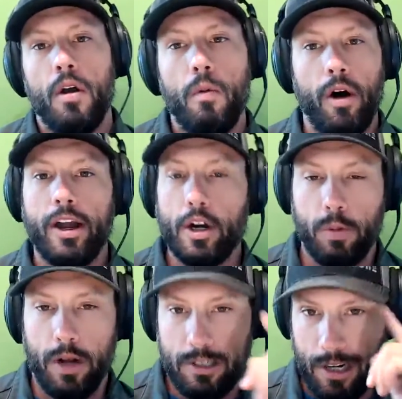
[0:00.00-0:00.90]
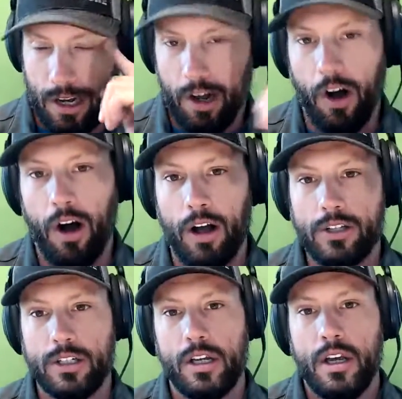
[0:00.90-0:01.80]
Well, here's what it's going to
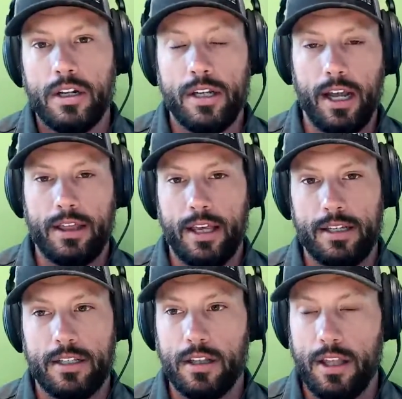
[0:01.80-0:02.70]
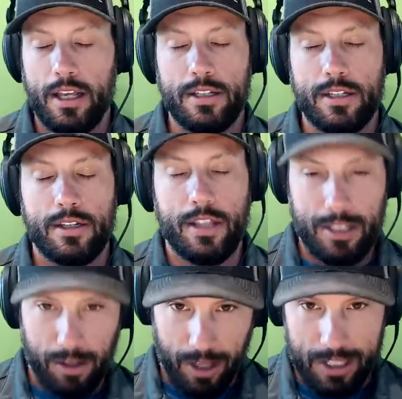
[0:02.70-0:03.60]
cost to get this
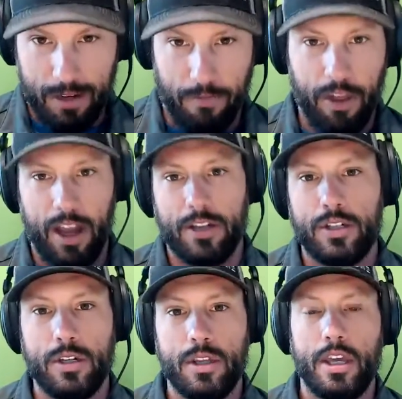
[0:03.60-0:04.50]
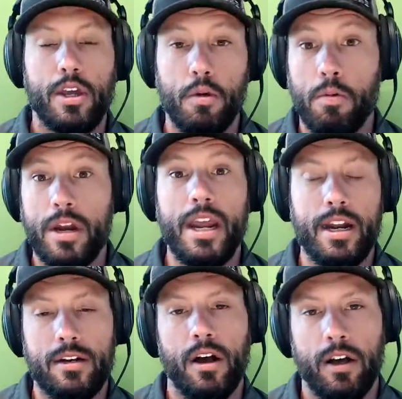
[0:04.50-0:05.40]
list of things that you
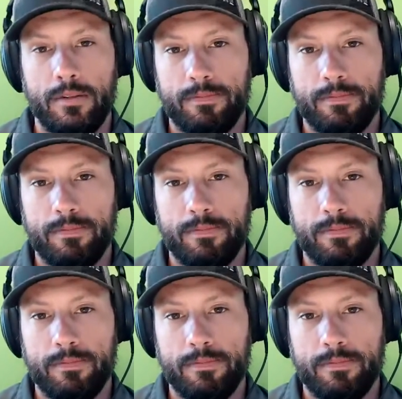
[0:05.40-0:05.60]
need done.